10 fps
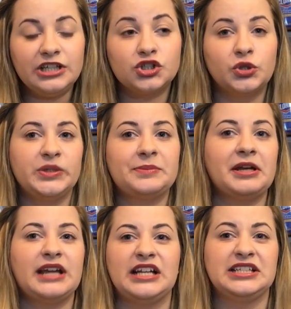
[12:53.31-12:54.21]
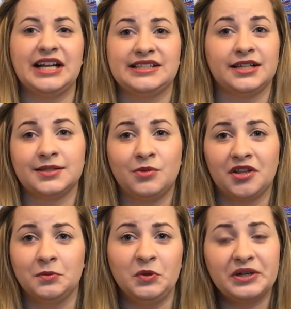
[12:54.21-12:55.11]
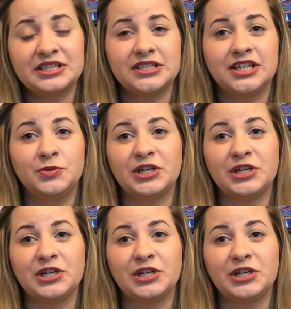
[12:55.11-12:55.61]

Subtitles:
So we spent 99 cents more than we wanted to,